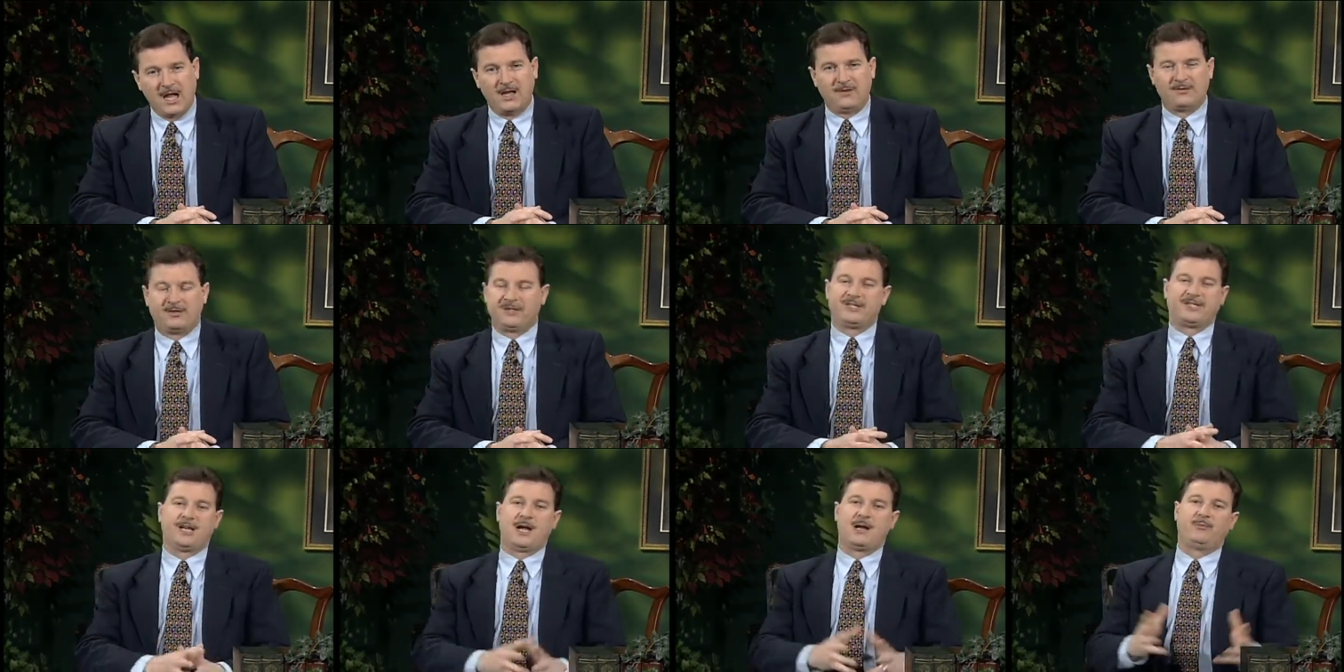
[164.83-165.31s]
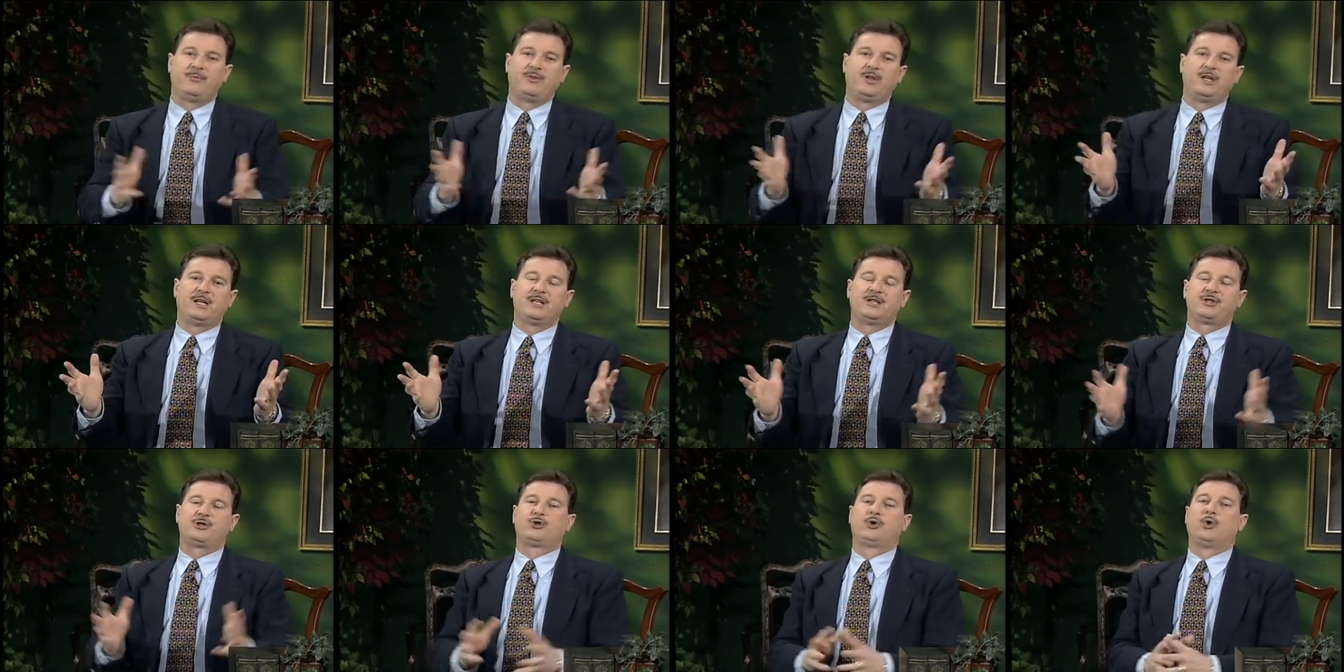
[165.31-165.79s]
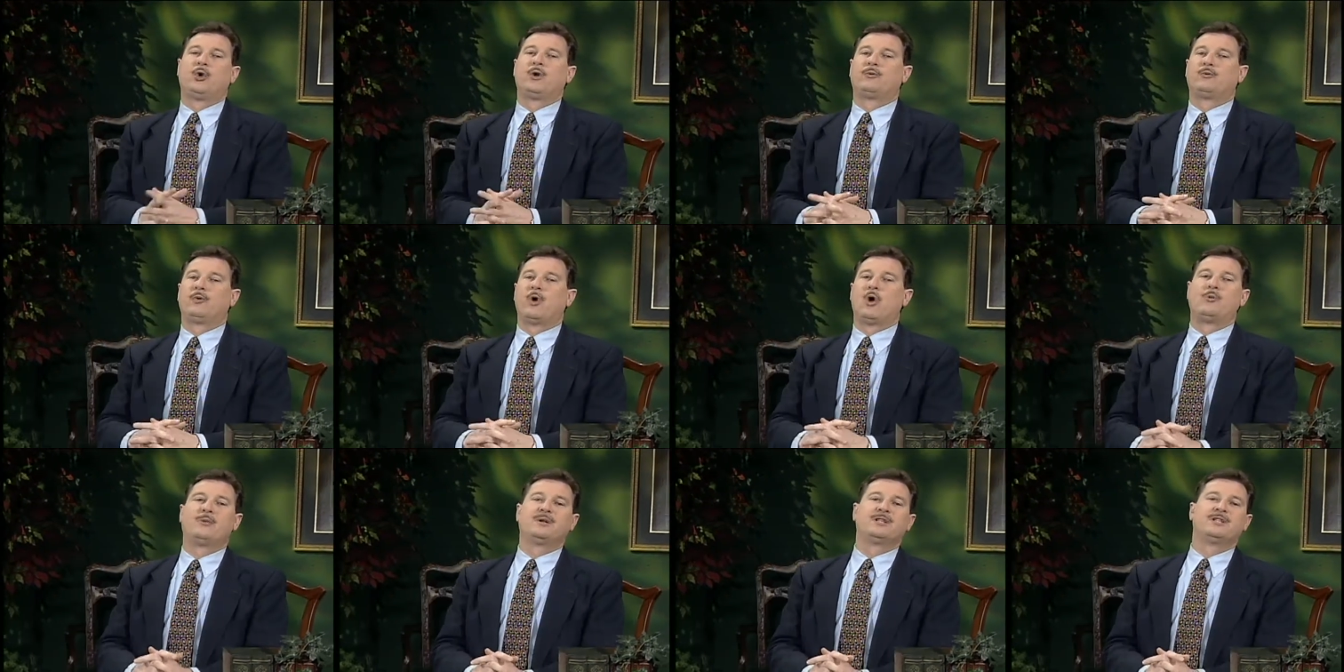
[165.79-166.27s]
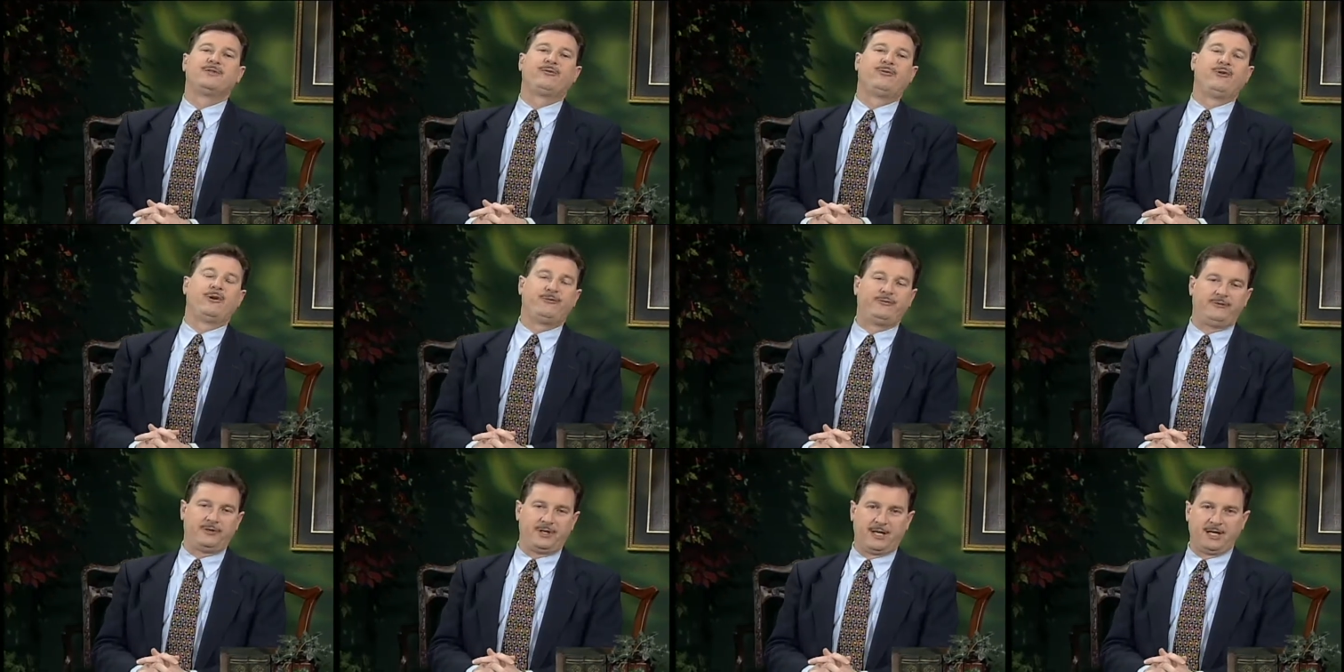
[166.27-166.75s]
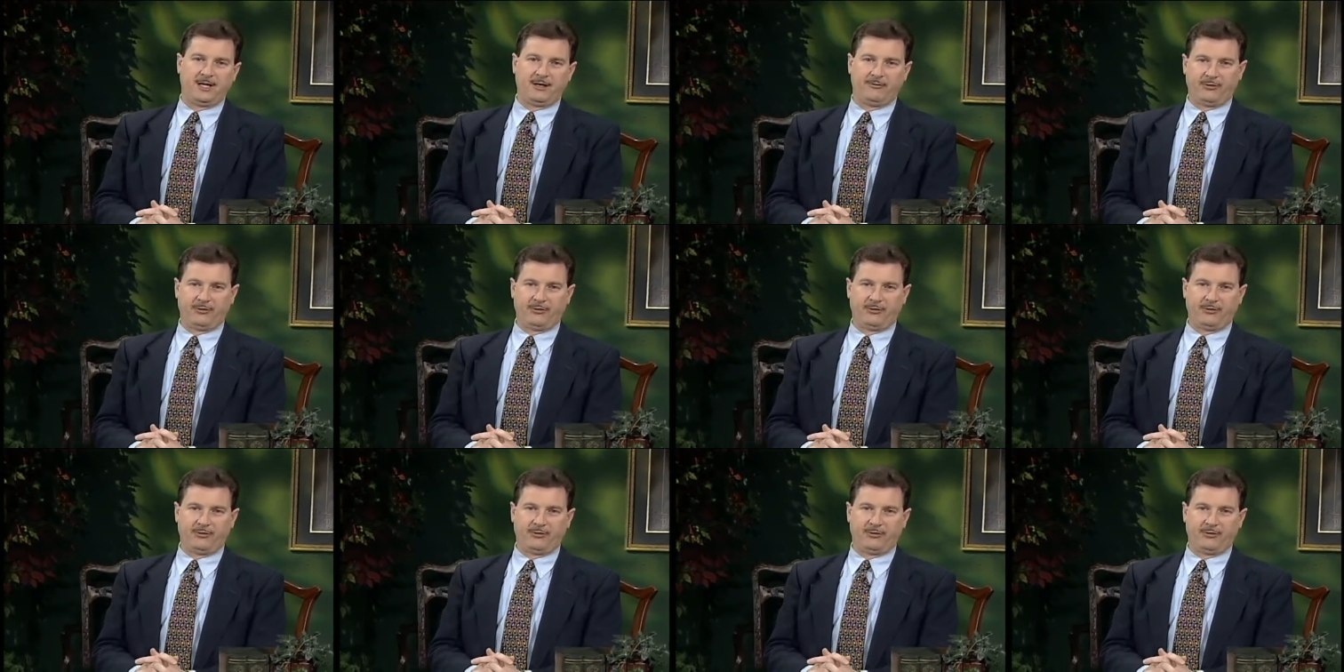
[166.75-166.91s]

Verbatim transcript: The same thing is true in Romans 15.